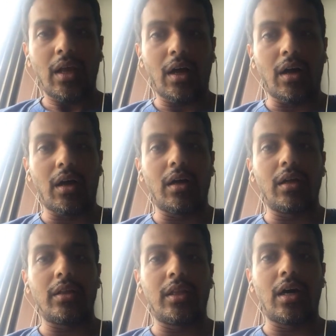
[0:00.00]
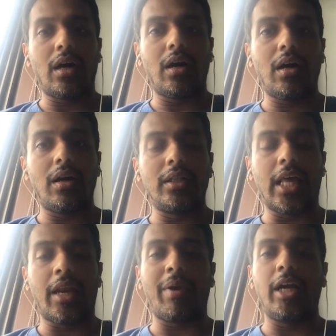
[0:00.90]
uh, the
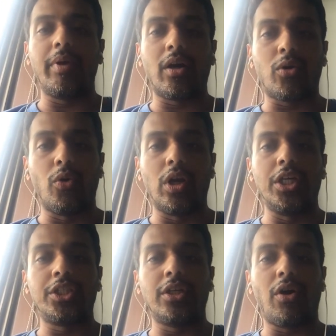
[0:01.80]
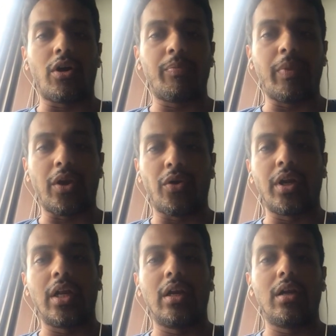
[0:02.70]
there might be a coalition or a
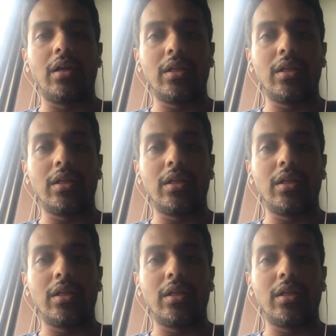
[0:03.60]
peroneal